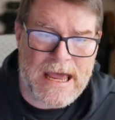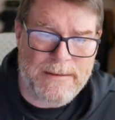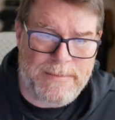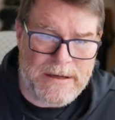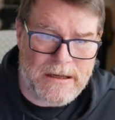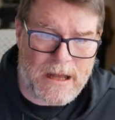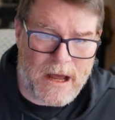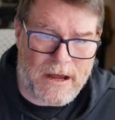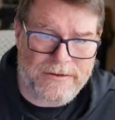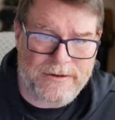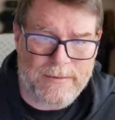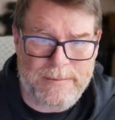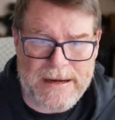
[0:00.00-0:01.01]
And the bill
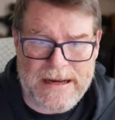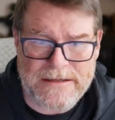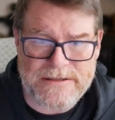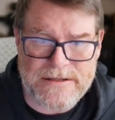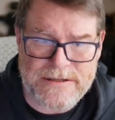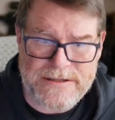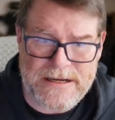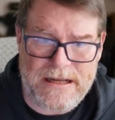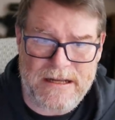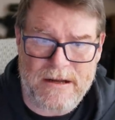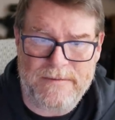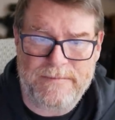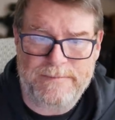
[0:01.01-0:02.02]
also bans the
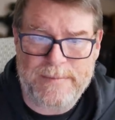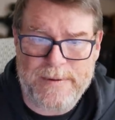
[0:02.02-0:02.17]
sale of